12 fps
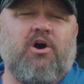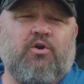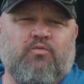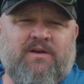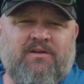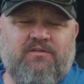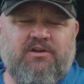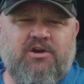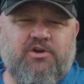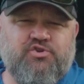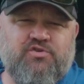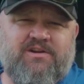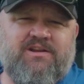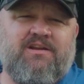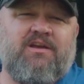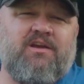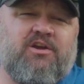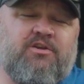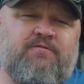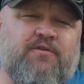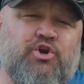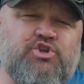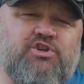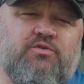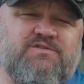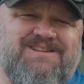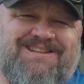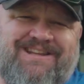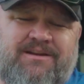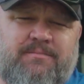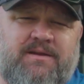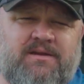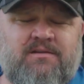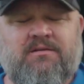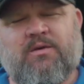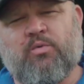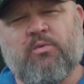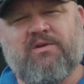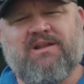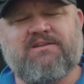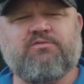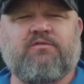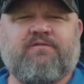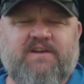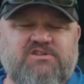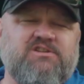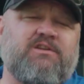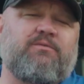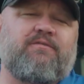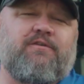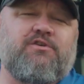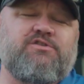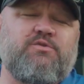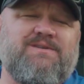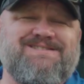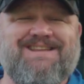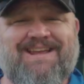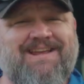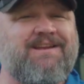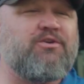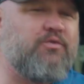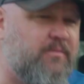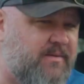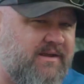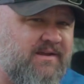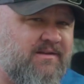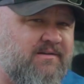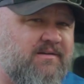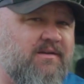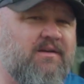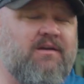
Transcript: around the country converging on Toledo Bend, at what we like to affectionately refer to as the end on the bend,